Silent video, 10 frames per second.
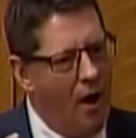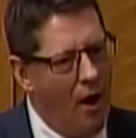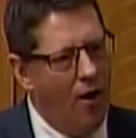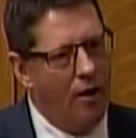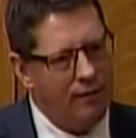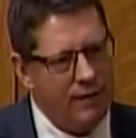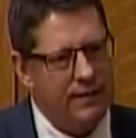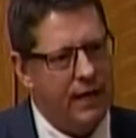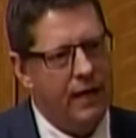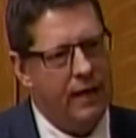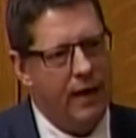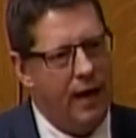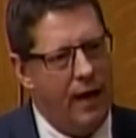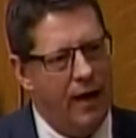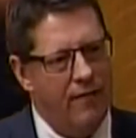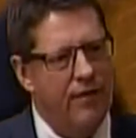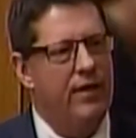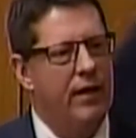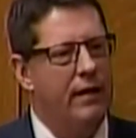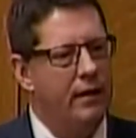all of a sudden,
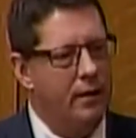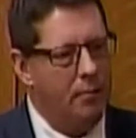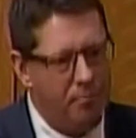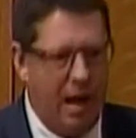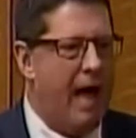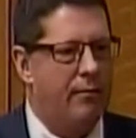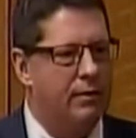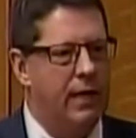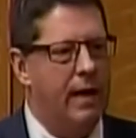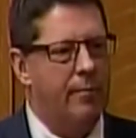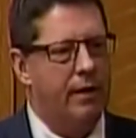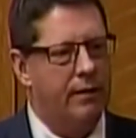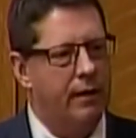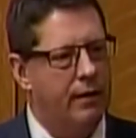everything bad was happening.